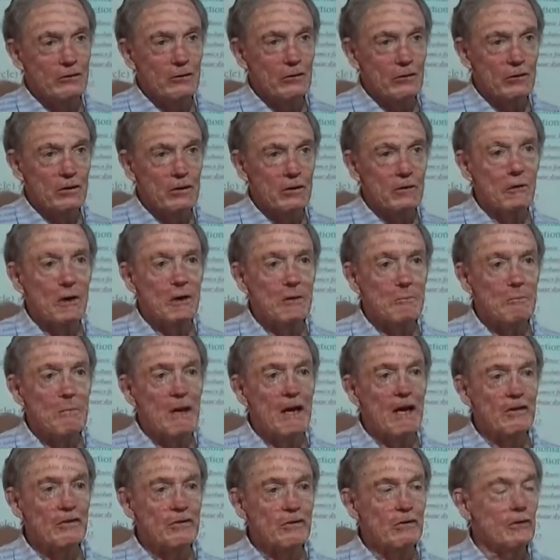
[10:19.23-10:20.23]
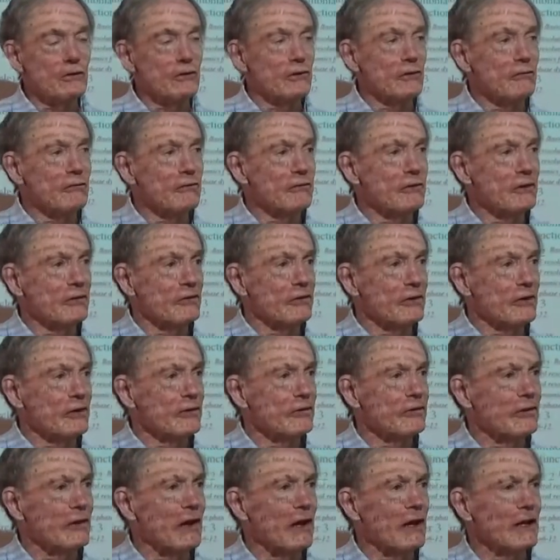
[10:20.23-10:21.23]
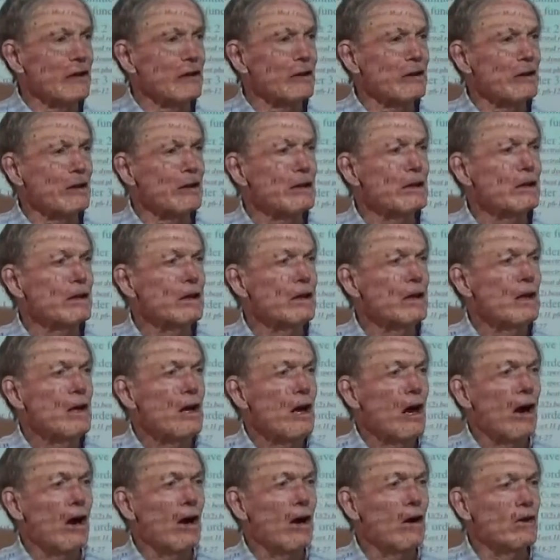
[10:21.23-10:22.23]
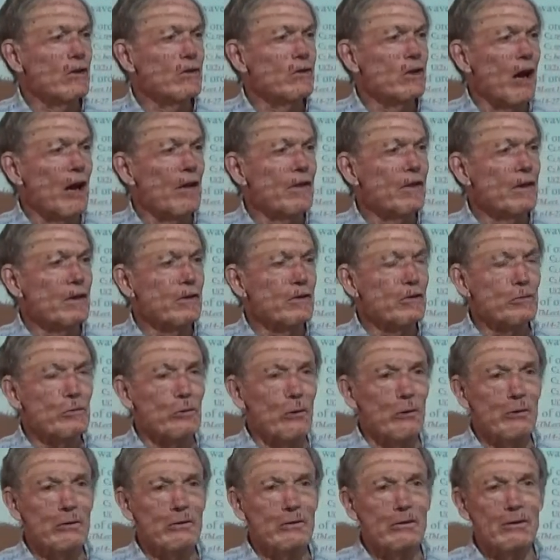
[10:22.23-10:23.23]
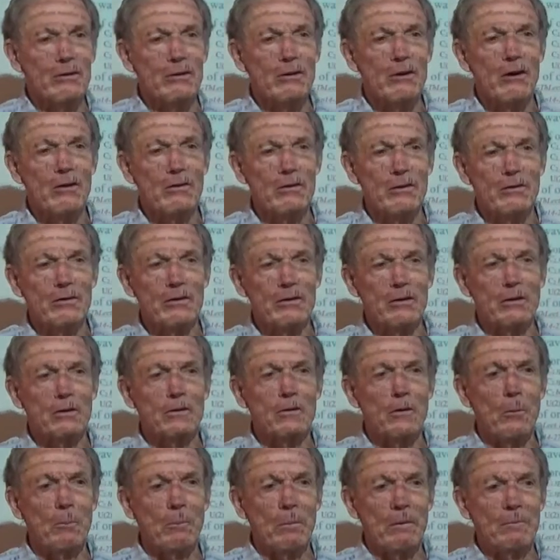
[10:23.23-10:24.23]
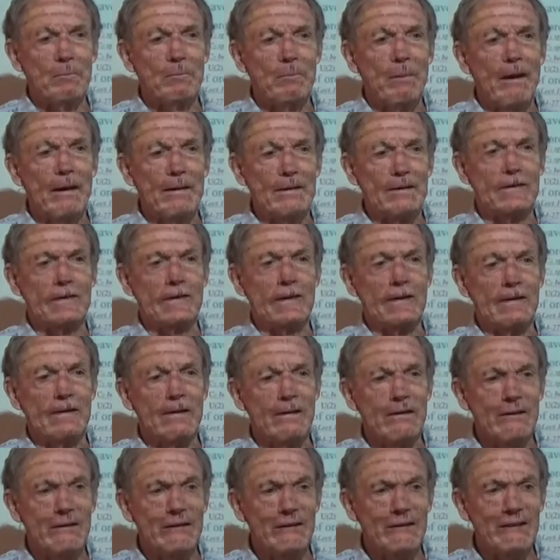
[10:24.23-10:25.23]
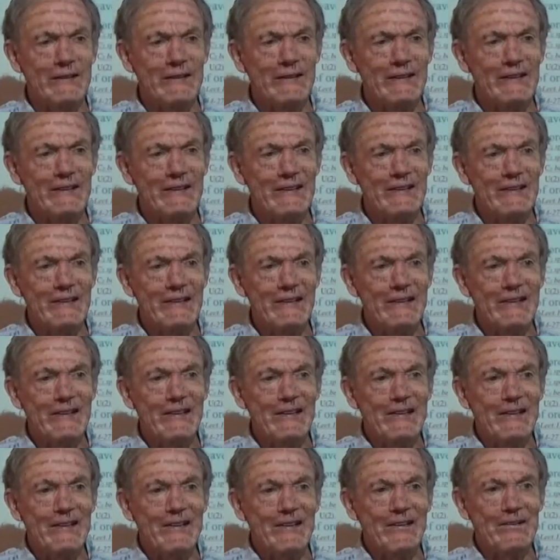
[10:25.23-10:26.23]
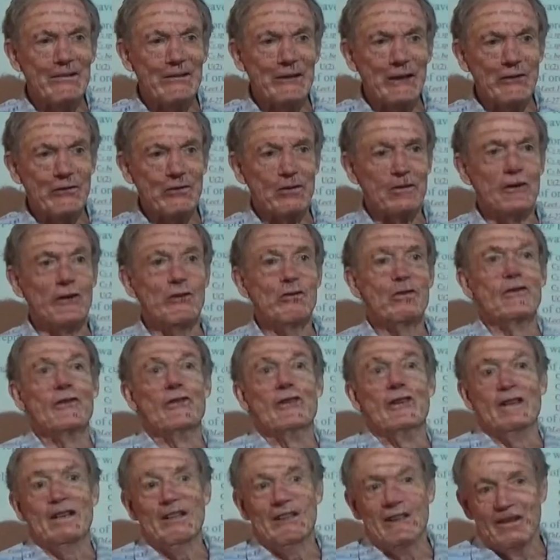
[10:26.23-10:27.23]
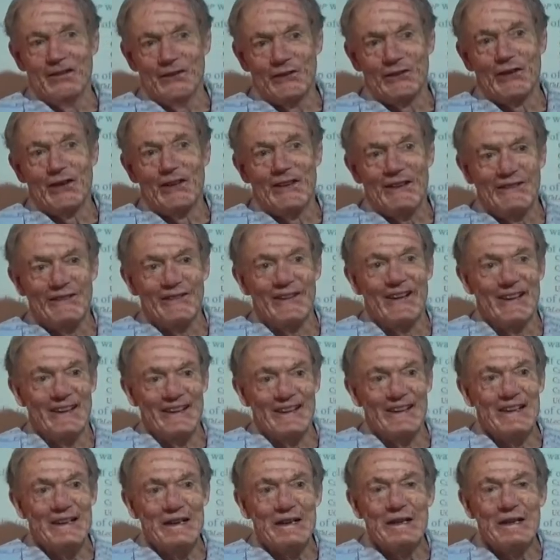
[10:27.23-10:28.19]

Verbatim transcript: to the great masters of physics, like uh, uh, I think Schrodinger called it the Gruppenpest. okay, it's a disease, right?